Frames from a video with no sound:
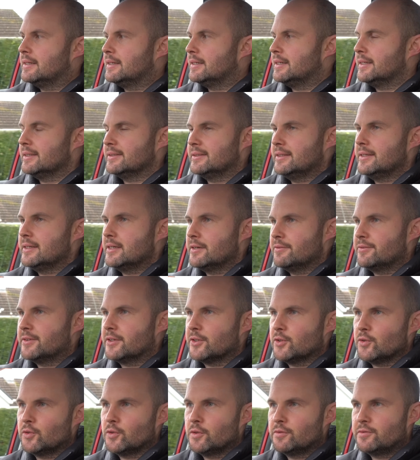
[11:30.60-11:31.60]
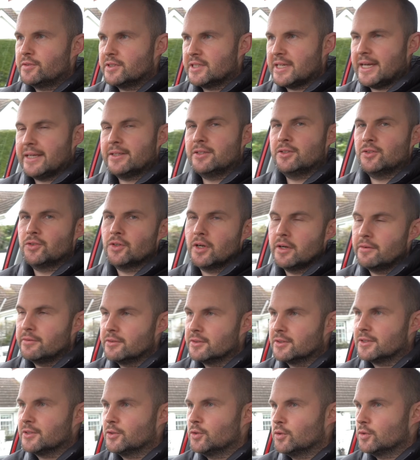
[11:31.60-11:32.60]
I think if they're good enough for taxi
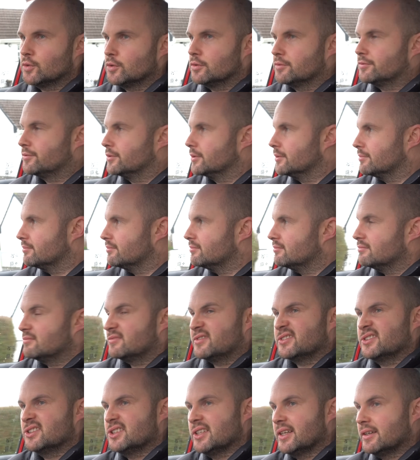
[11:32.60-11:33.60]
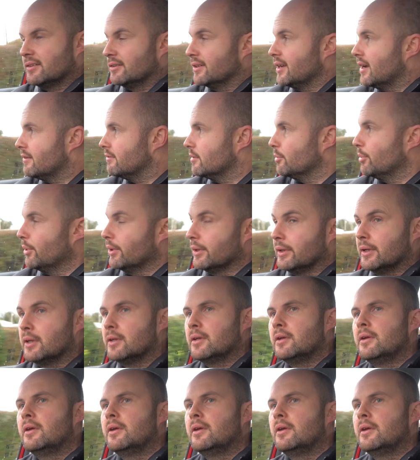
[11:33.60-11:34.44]
drivers, they're good enough for generally everybody.